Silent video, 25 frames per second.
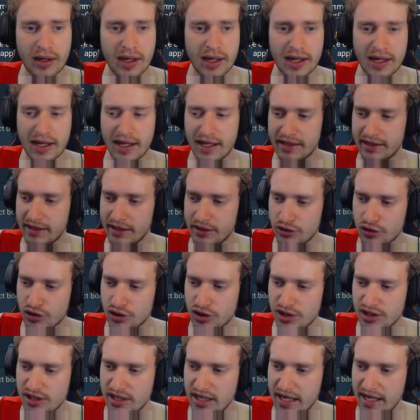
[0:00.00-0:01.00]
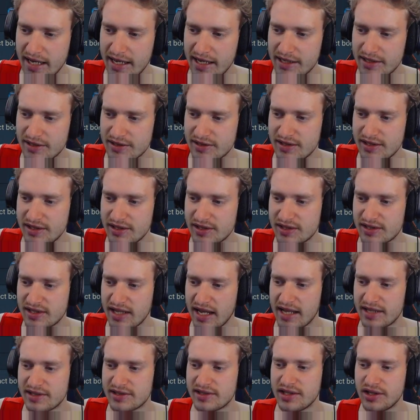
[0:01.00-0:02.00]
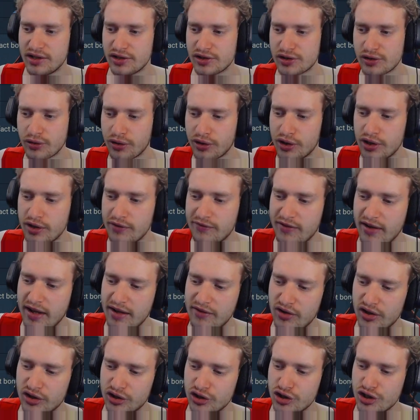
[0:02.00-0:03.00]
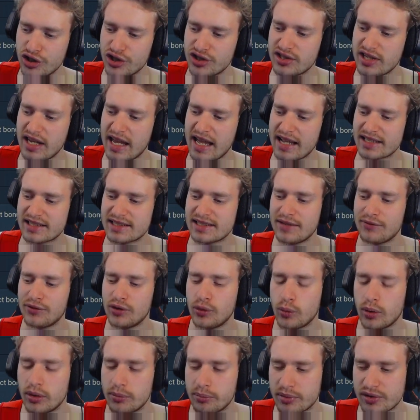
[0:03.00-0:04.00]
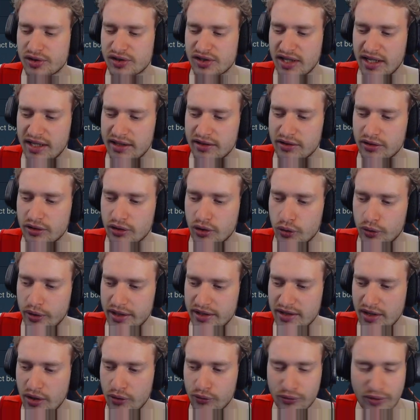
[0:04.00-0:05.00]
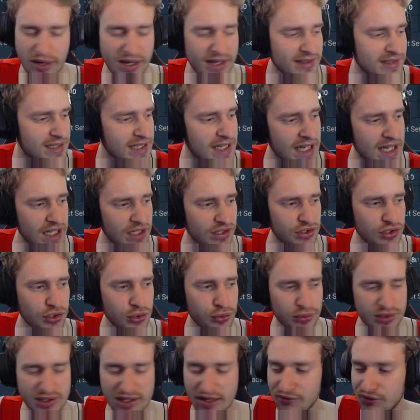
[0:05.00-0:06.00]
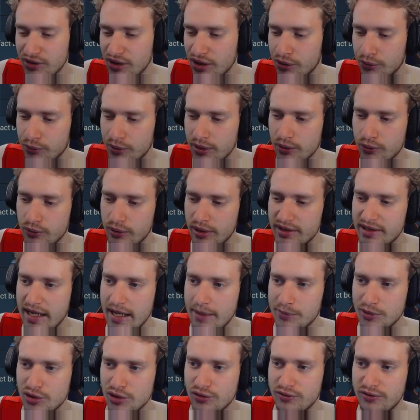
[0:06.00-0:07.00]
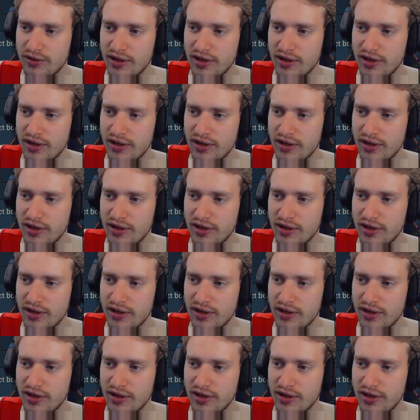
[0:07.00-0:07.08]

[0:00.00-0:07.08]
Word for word: And then she has these stats here. So 3,500 attack, 71% crit rate, 273 crit damage.